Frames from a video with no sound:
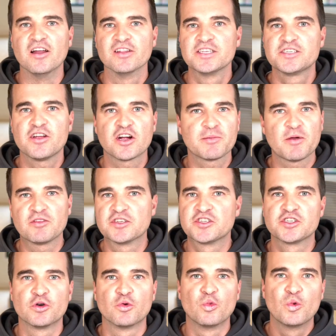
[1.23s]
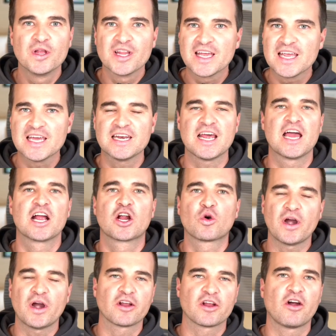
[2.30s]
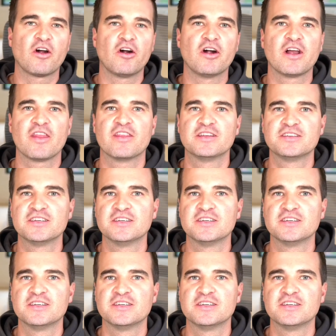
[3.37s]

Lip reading: All right, let's talk about the Cerulean credit card.